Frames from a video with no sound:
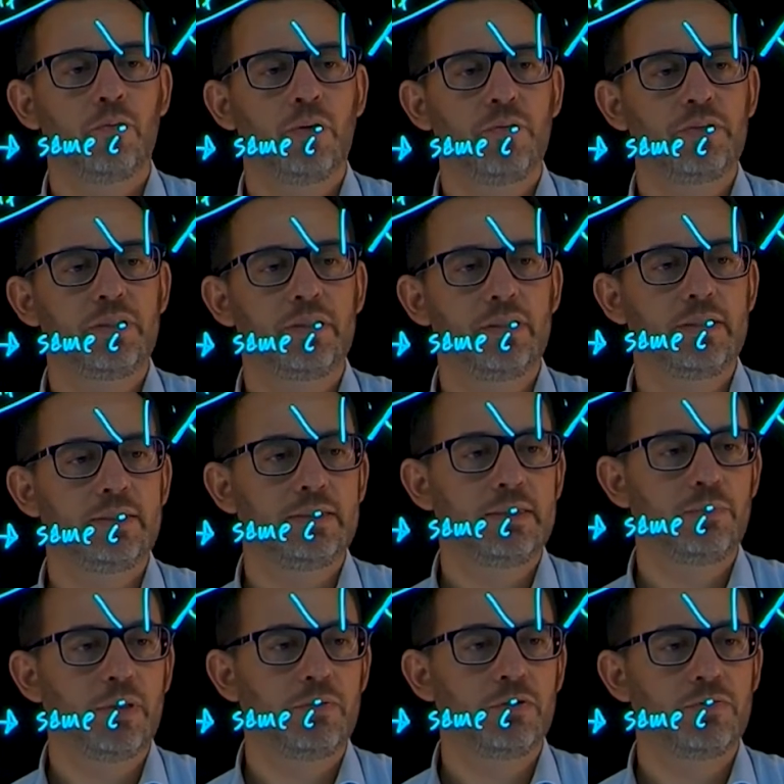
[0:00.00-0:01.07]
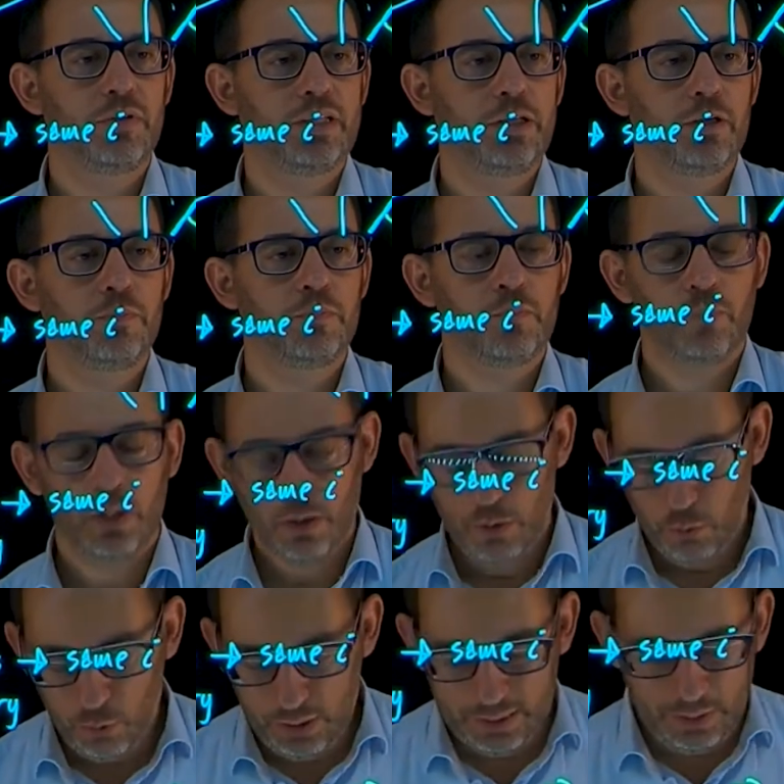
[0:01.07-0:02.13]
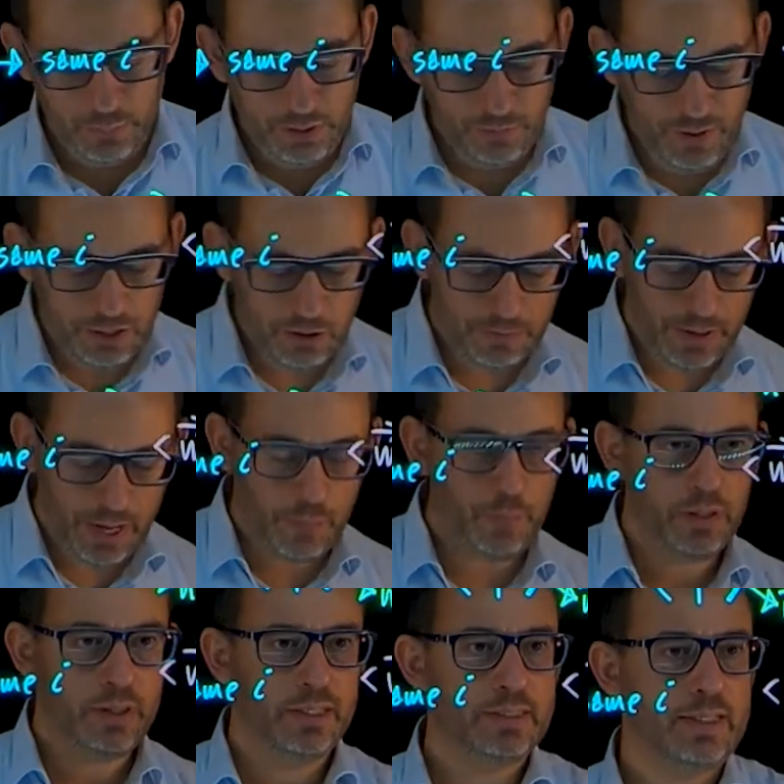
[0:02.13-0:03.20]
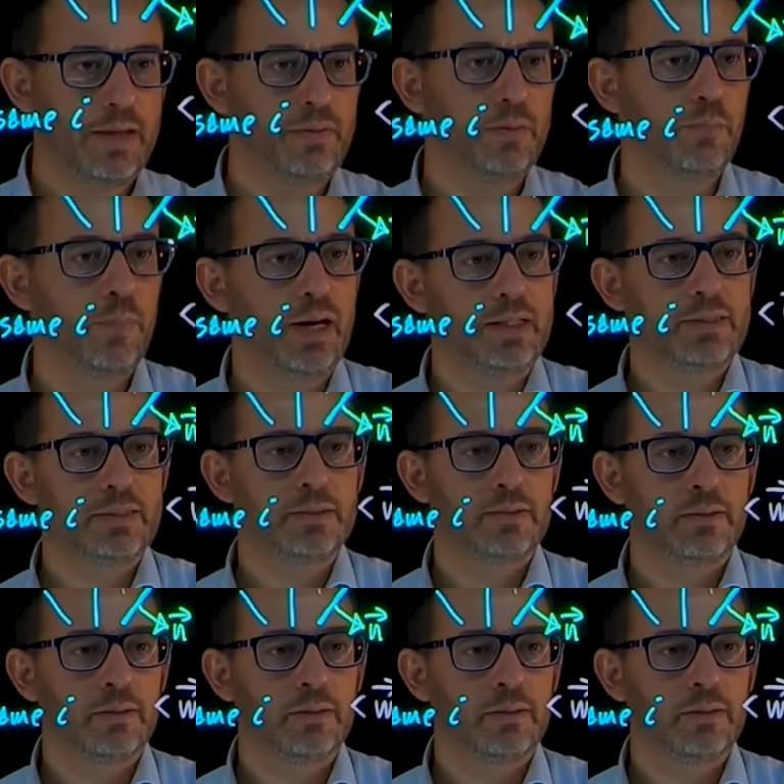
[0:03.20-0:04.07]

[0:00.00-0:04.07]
We've seen this in the previous video. Well, the mean value of M is nothing but